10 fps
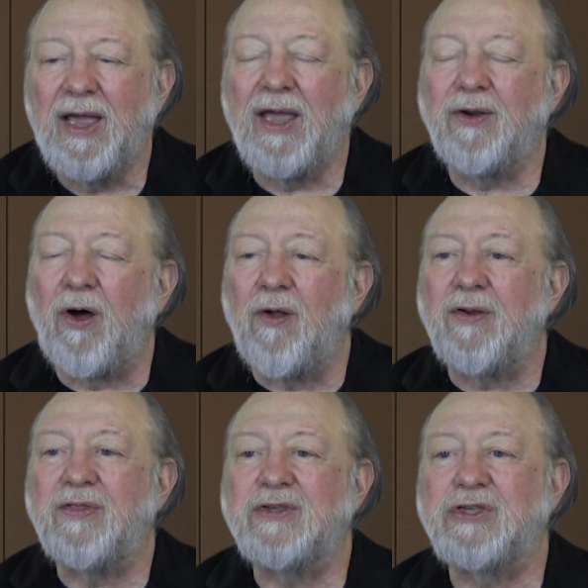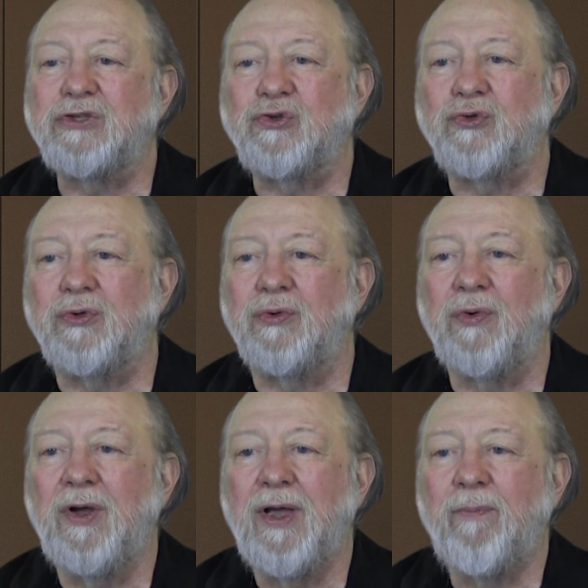And all of this is
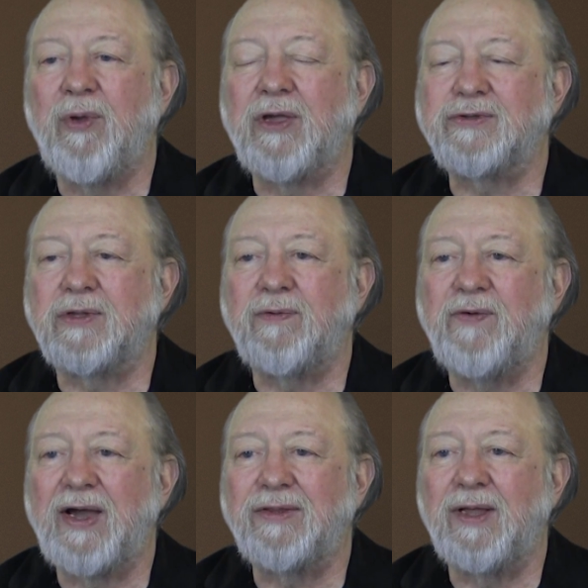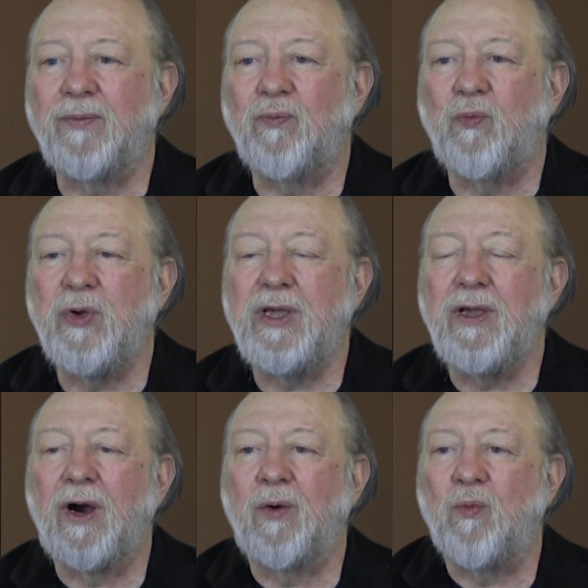true because of the fact that
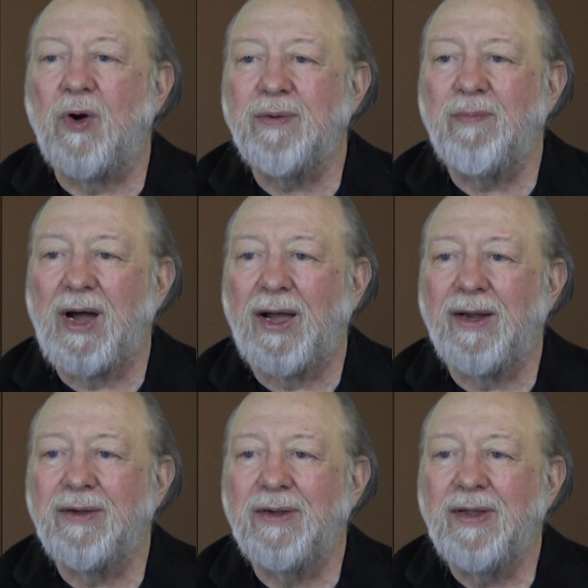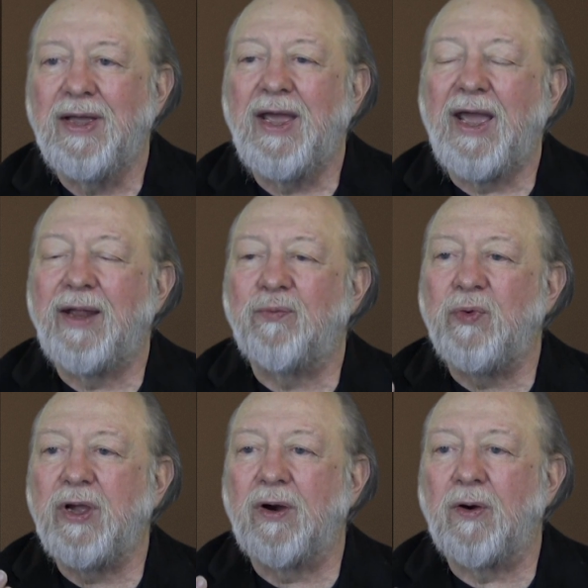we are one mind and
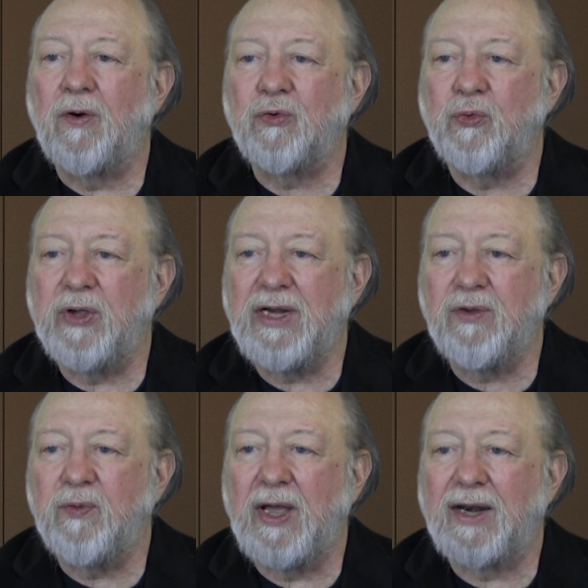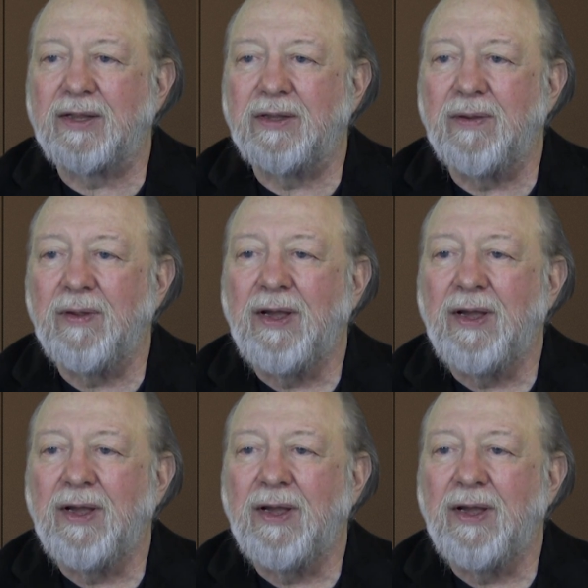we are all creating reality.